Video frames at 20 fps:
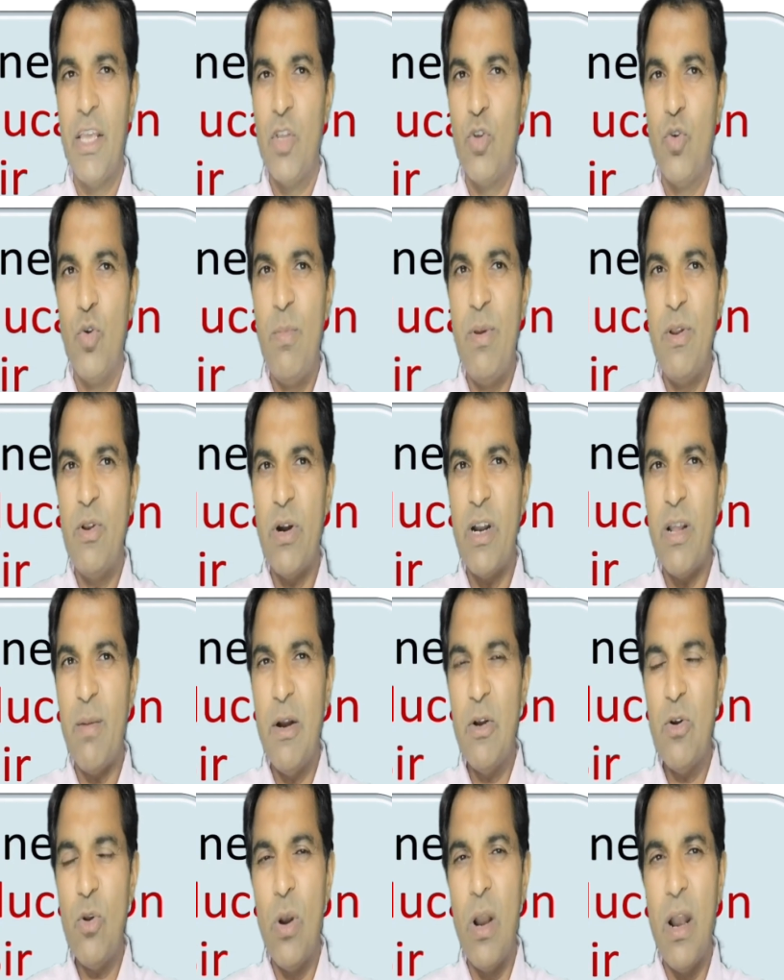You'll be not
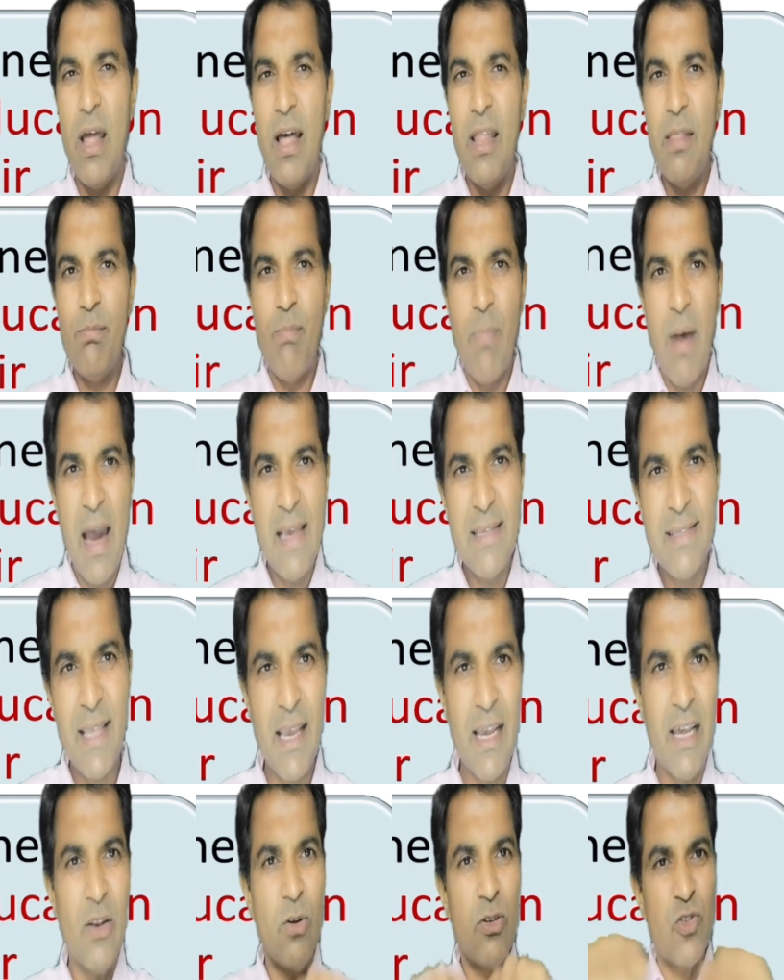able to learn
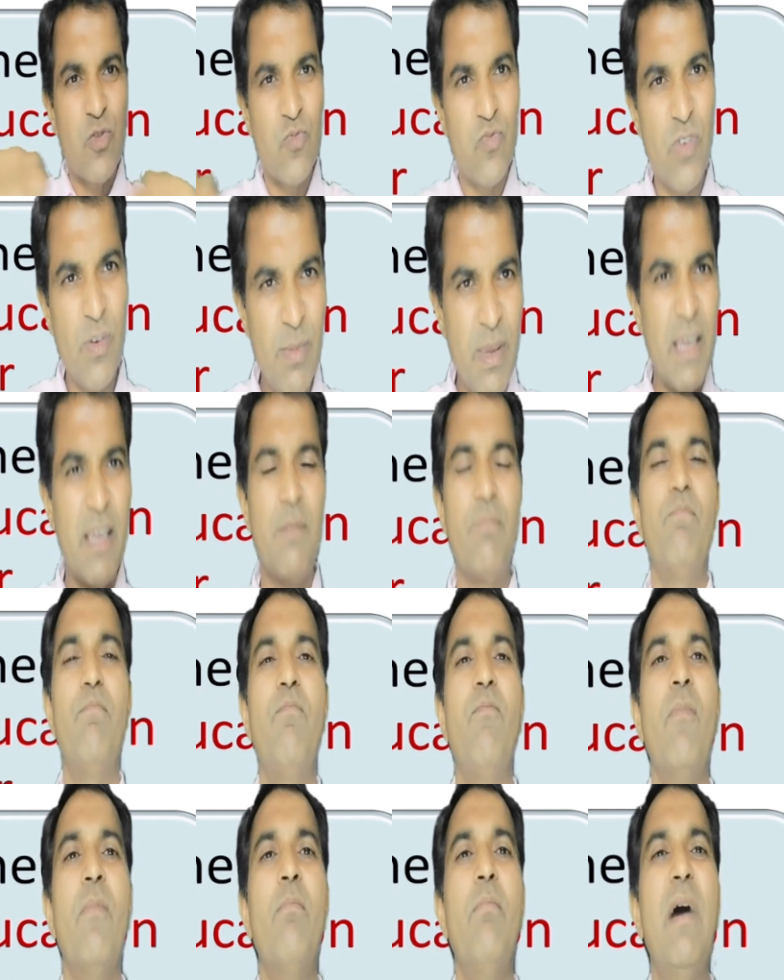bicycle or
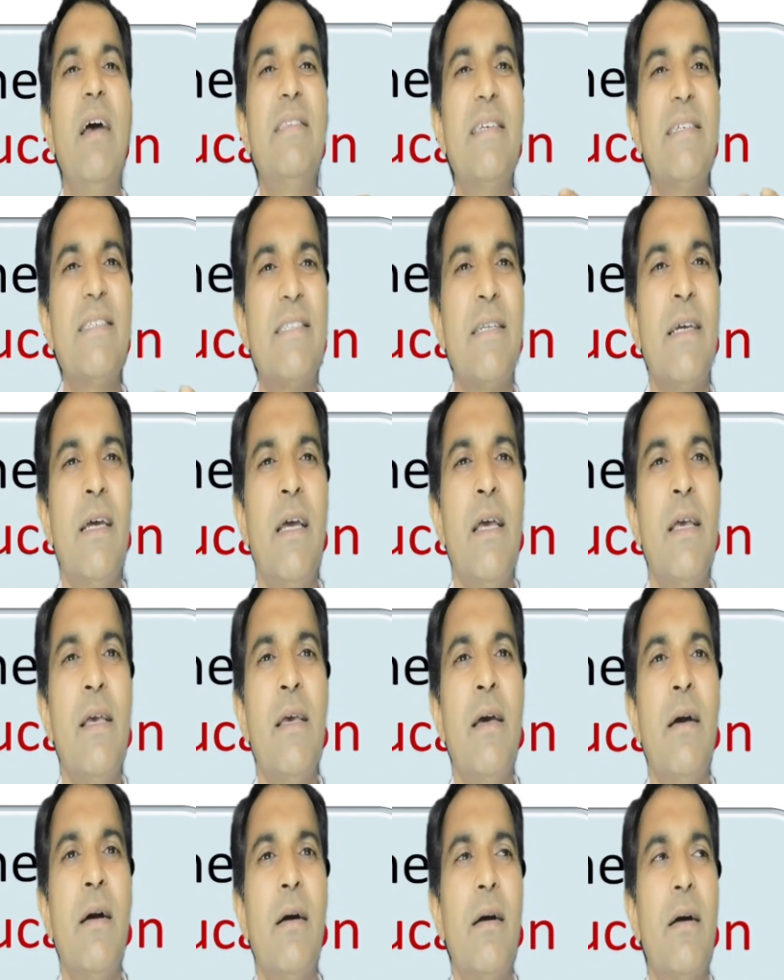swimming by just
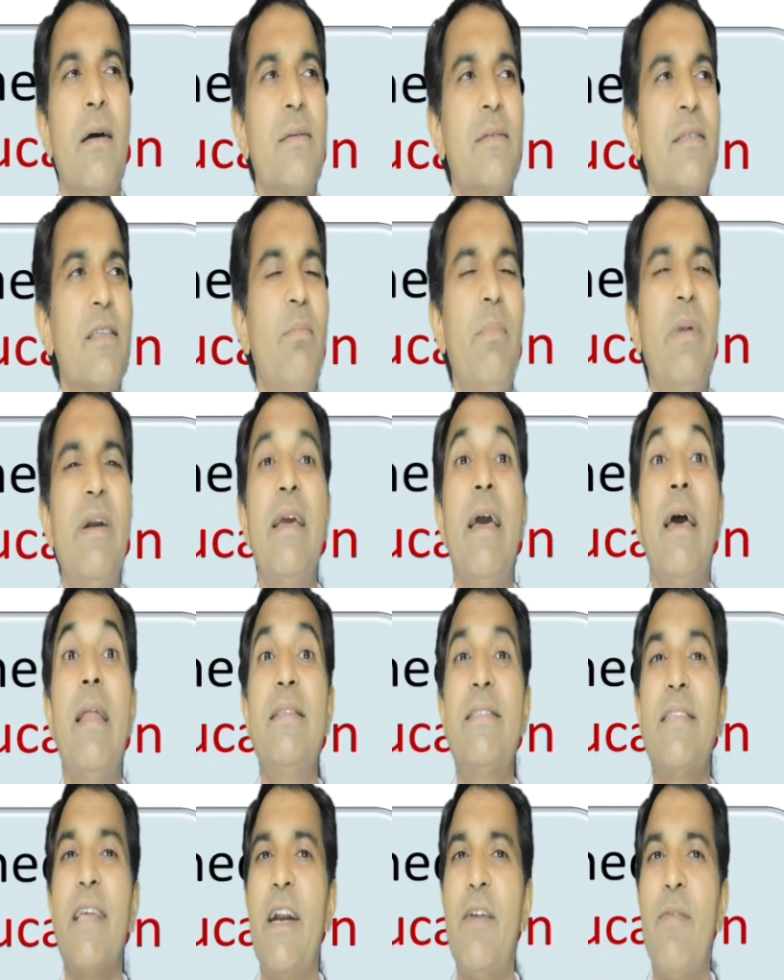uh, somebody
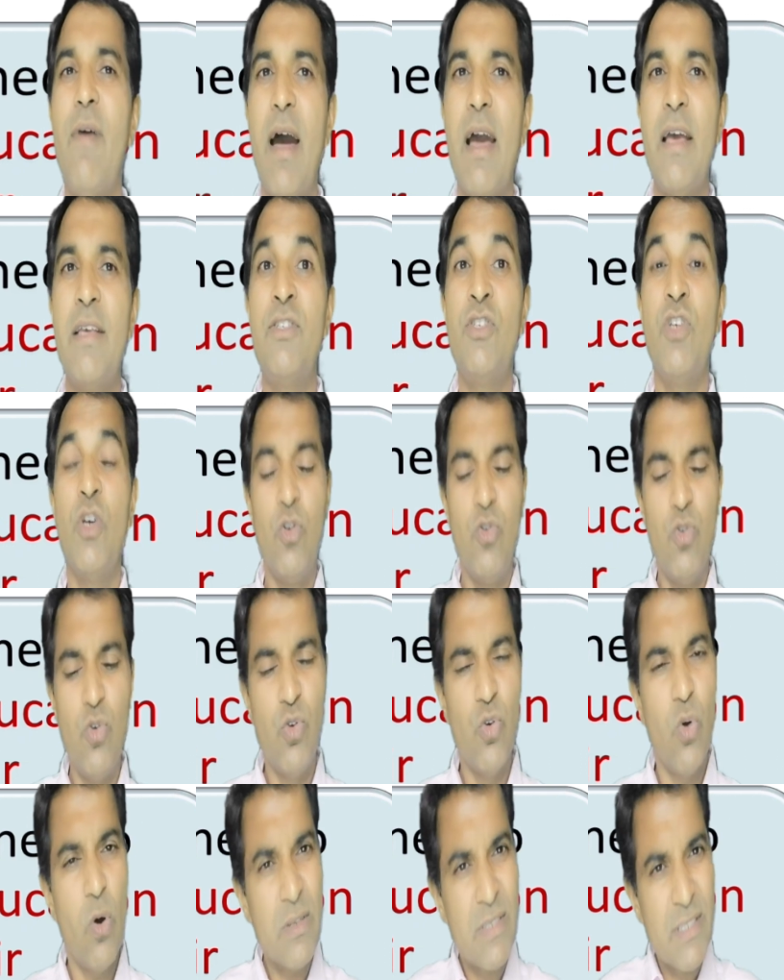else advice. You
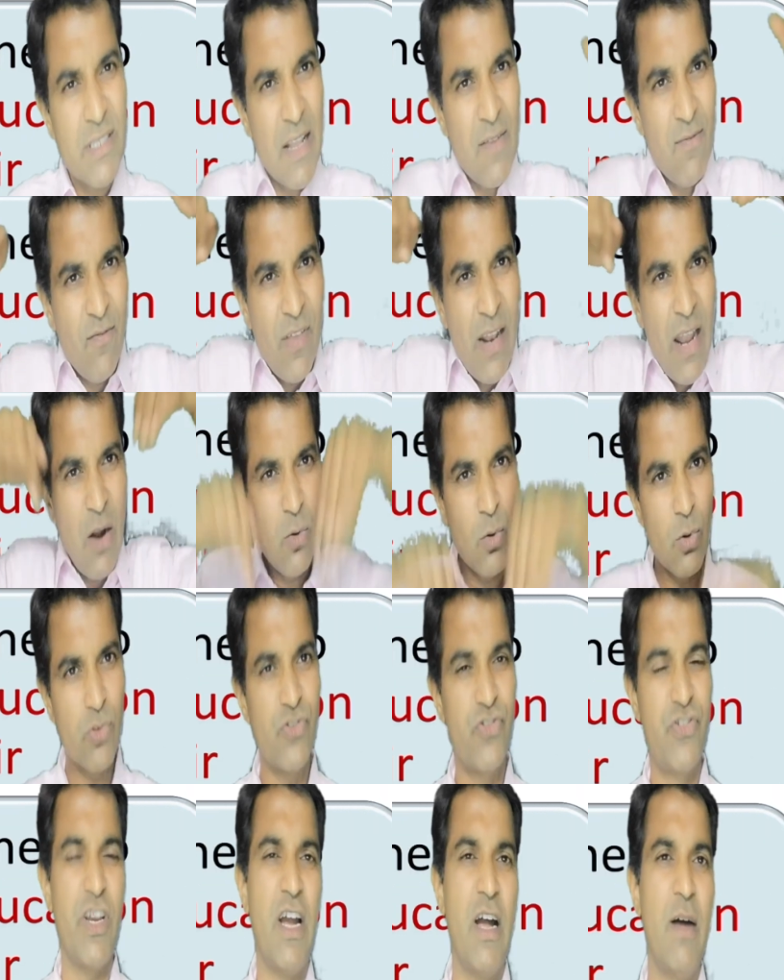yourself will have to
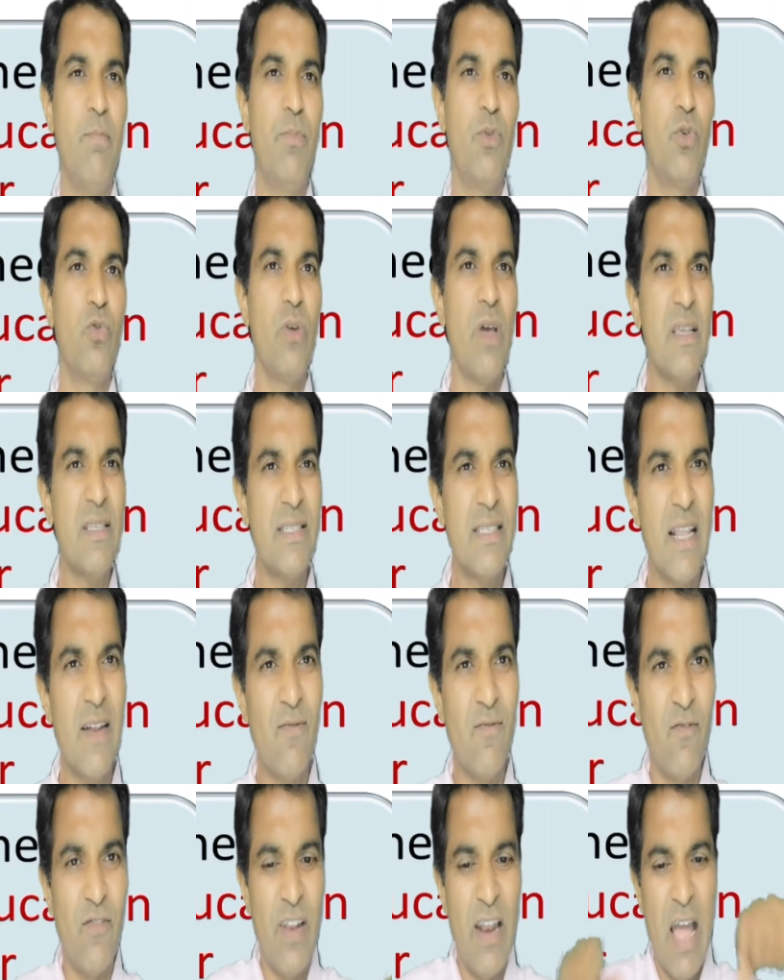jump, you
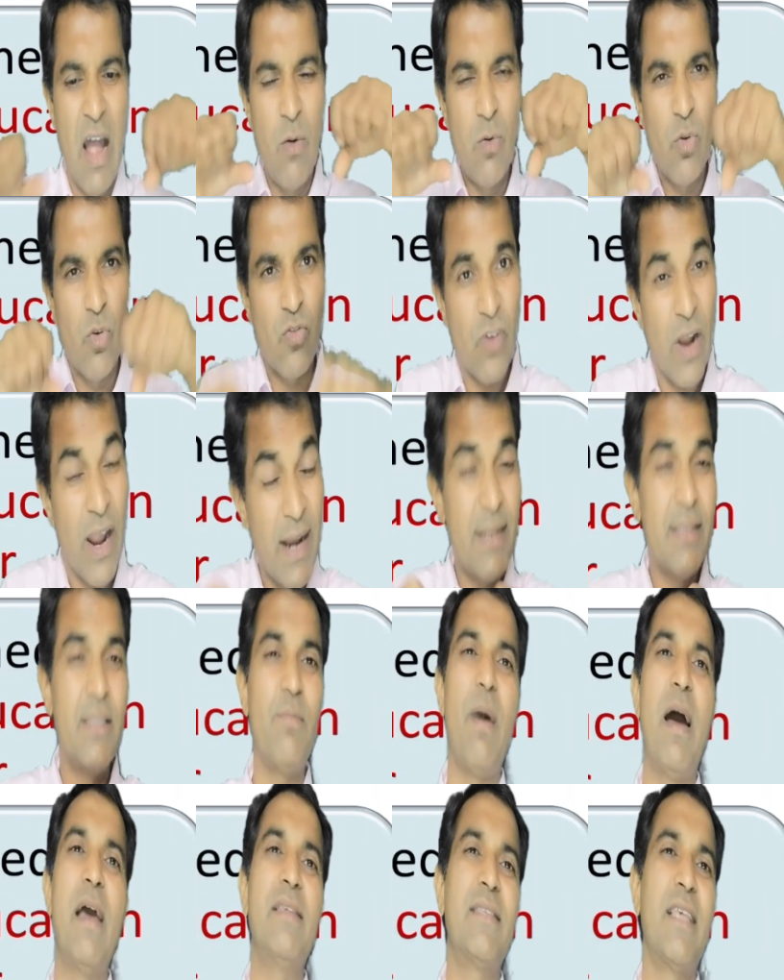yourself will have to ride the
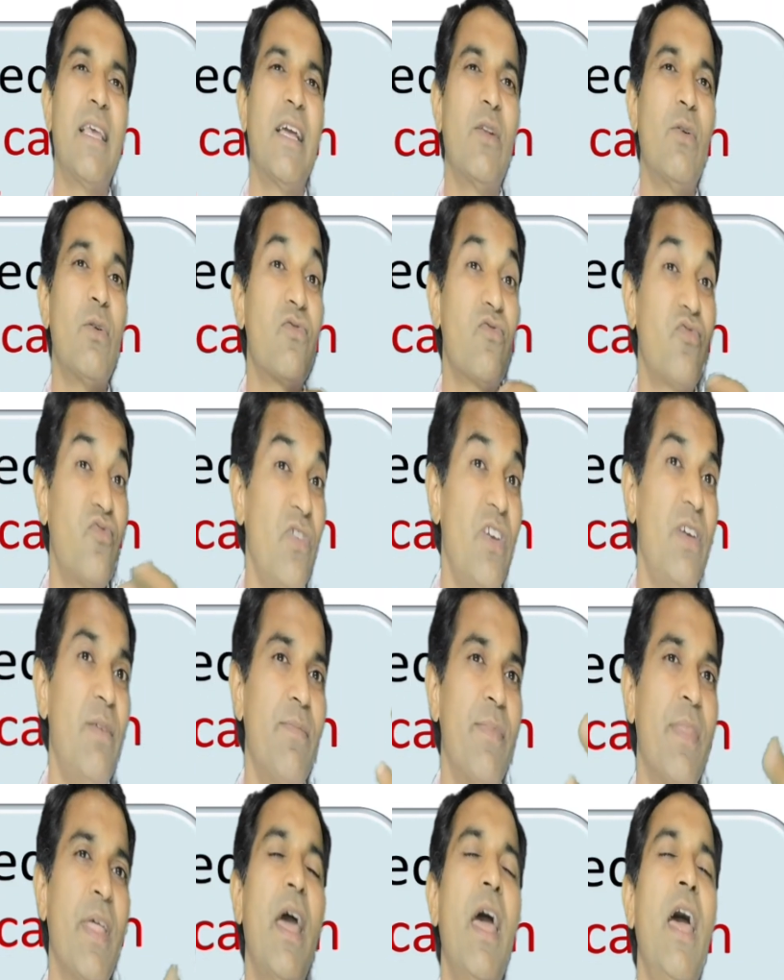bicycle or
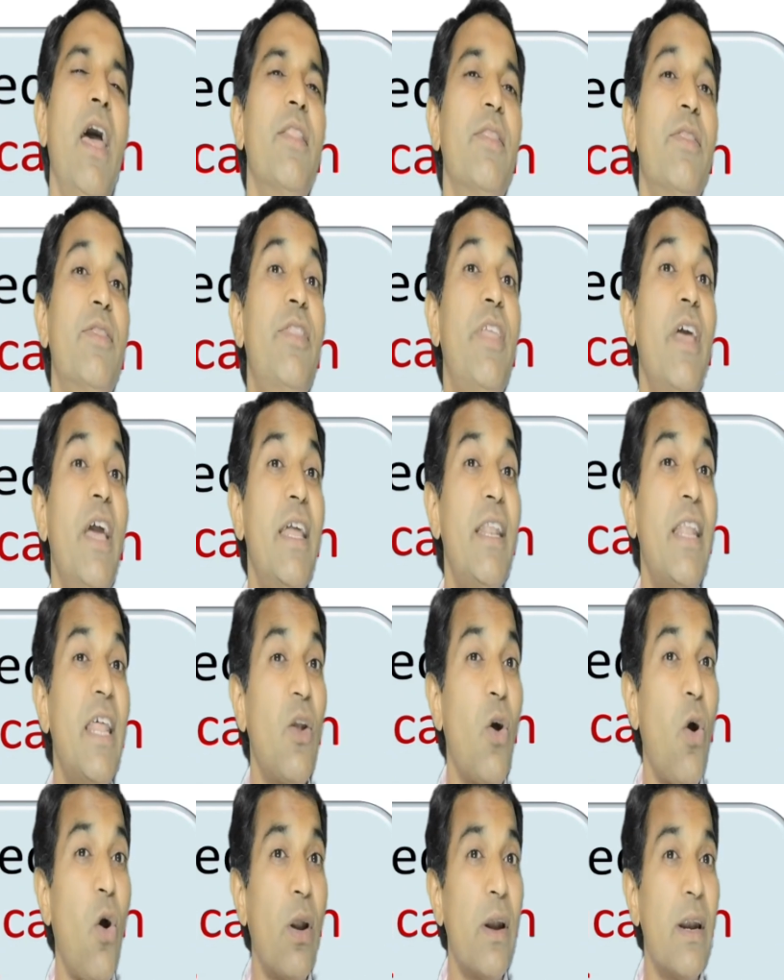swim. Then
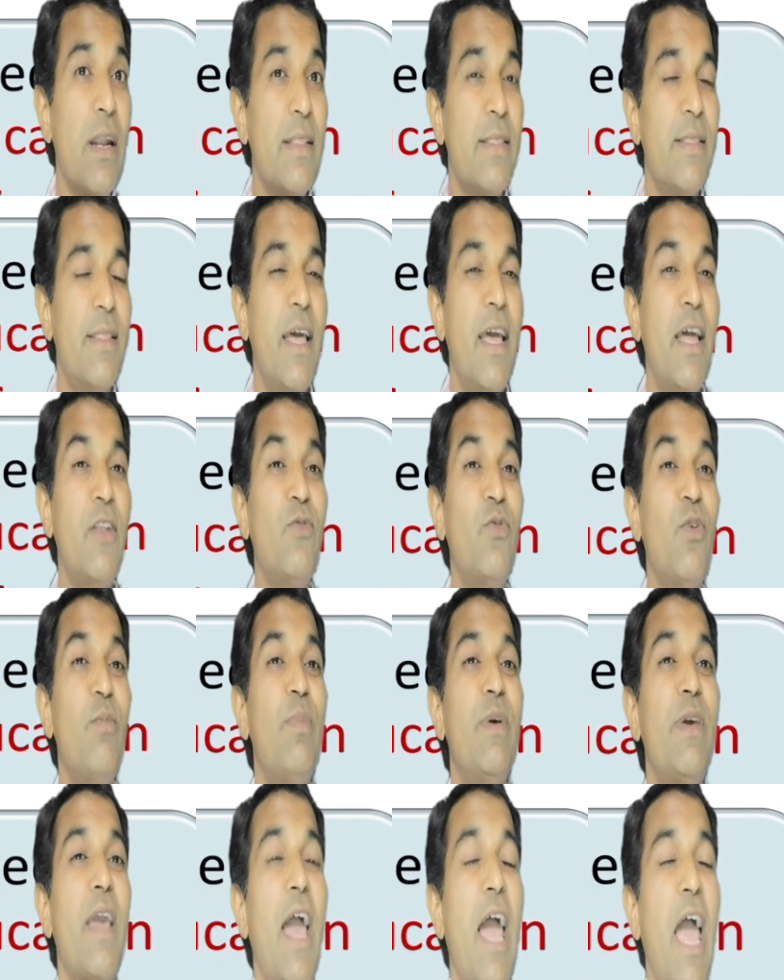and only then you will
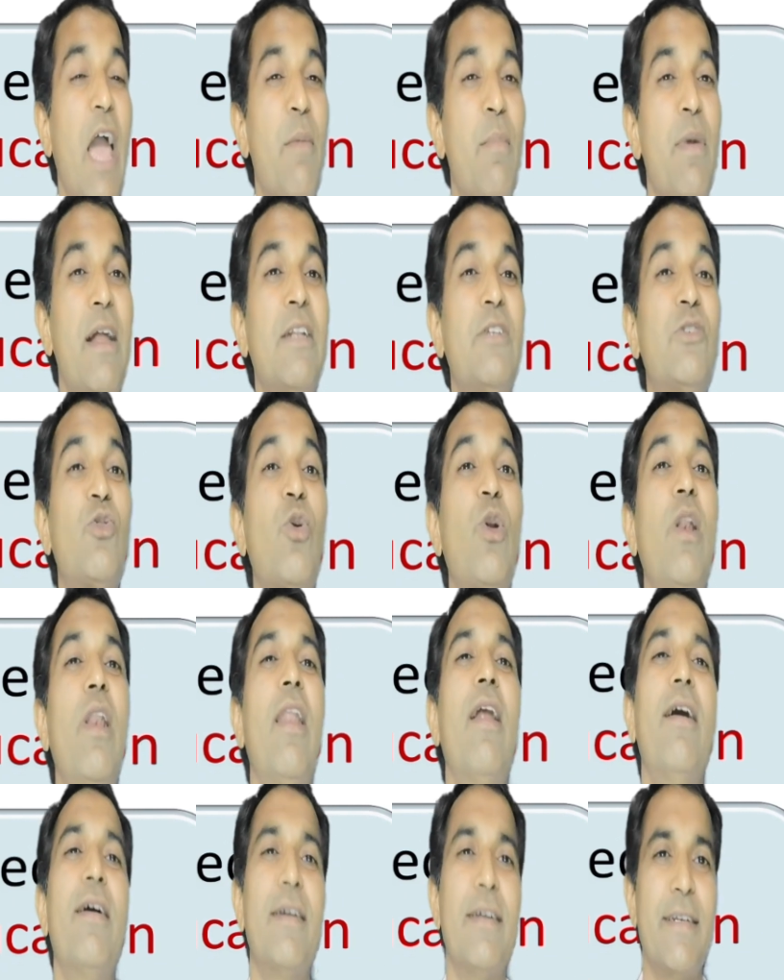be able to
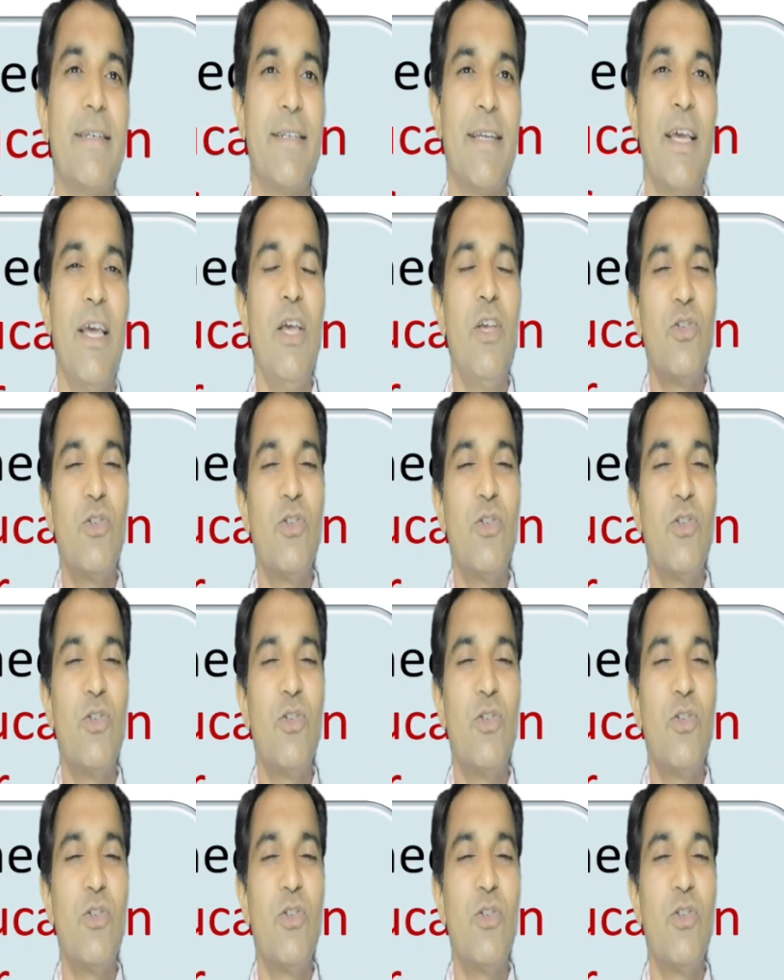learn it.